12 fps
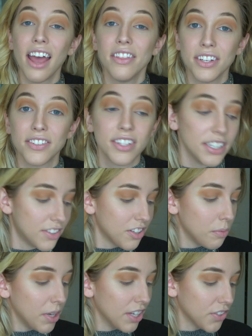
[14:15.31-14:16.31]
this needs
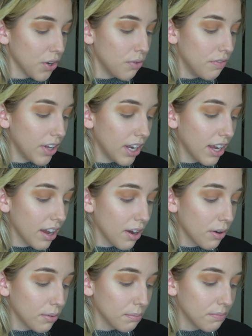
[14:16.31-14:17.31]
to be its own
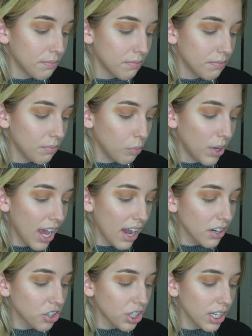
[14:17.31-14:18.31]
video. We
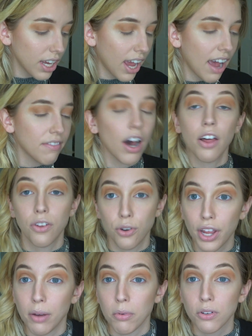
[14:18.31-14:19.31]
actually have other
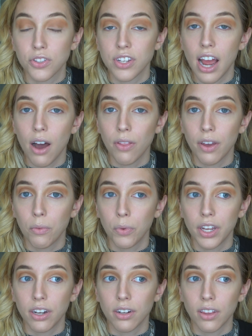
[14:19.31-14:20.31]
neighbors now that
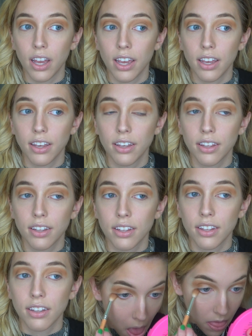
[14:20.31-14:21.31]
we are like,
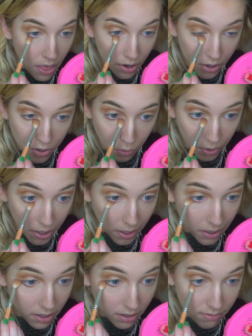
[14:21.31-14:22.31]
they're
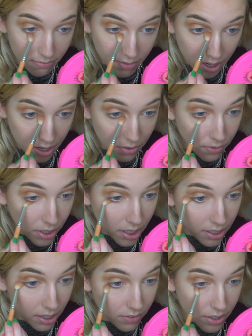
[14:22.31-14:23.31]
annoying. They didn't
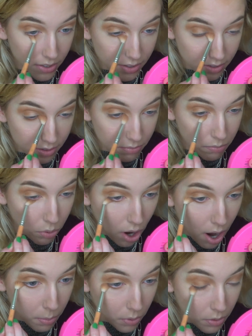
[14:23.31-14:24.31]
really give us
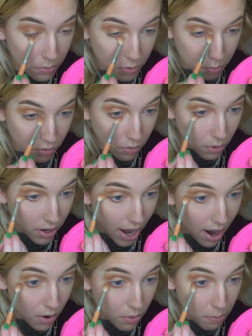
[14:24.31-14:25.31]
problems before
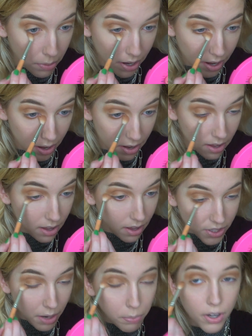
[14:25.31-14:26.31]
now, but
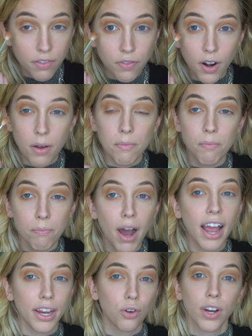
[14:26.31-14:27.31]
separate from
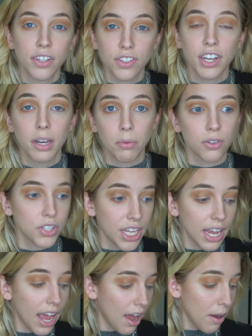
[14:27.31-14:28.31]
my crazy neighbor
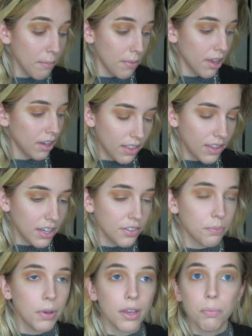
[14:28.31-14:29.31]
TM,
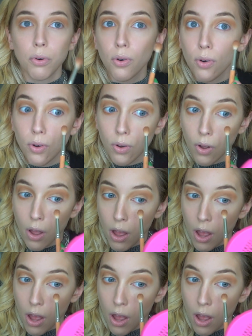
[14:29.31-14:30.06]
these people